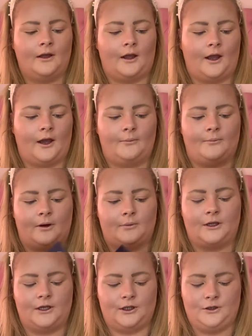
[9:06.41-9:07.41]
I'm
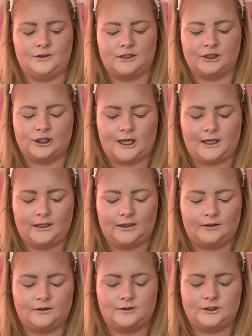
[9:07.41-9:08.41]
going to use the
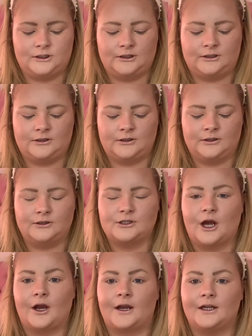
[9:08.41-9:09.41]
shade
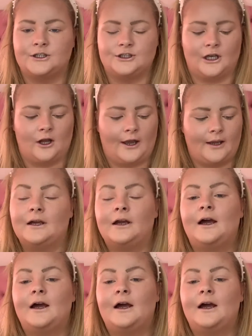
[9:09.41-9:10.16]
Turkish Delight.